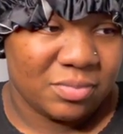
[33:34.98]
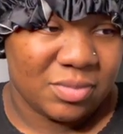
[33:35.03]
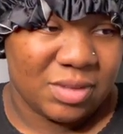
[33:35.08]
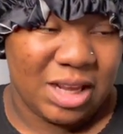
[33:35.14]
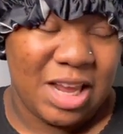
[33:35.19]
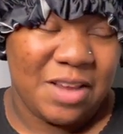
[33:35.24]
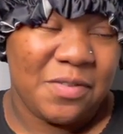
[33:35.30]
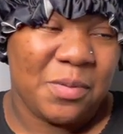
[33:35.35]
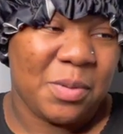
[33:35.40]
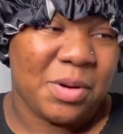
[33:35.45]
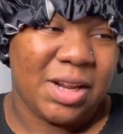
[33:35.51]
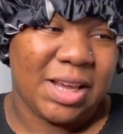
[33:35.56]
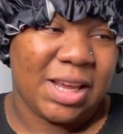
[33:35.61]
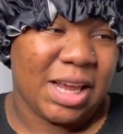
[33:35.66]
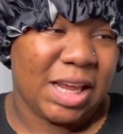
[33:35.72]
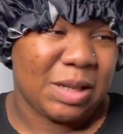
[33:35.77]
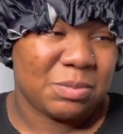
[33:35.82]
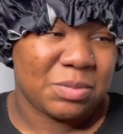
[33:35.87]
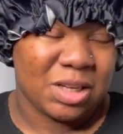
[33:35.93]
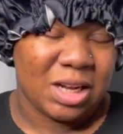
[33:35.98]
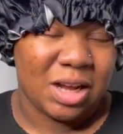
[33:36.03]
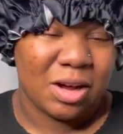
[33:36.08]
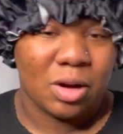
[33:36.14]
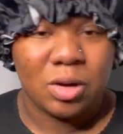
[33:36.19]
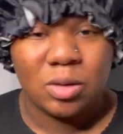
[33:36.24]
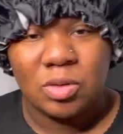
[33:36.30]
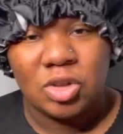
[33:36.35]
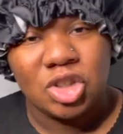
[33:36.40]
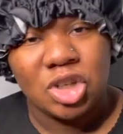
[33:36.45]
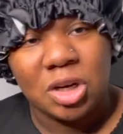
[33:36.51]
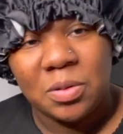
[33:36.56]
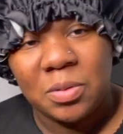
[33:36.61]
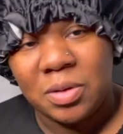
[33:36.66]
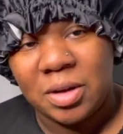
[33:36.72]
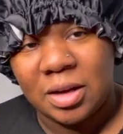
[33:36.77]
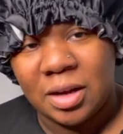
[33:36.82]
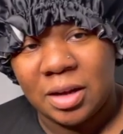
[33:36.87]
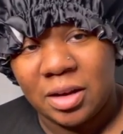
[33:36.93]
Even when it came to that whole
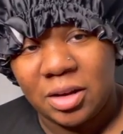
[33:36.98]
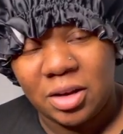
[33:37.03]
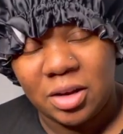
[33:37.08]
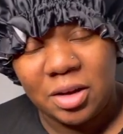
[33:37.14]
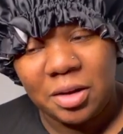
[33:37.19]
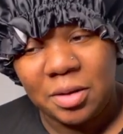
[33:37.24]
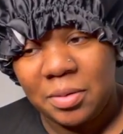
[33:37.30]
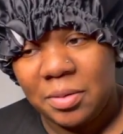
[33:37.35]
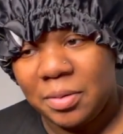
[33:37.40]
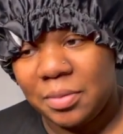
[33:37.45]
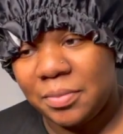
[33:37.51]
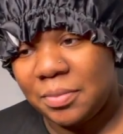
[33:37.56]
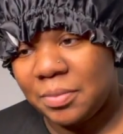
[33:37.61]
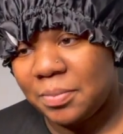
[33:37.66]
choking her, you know,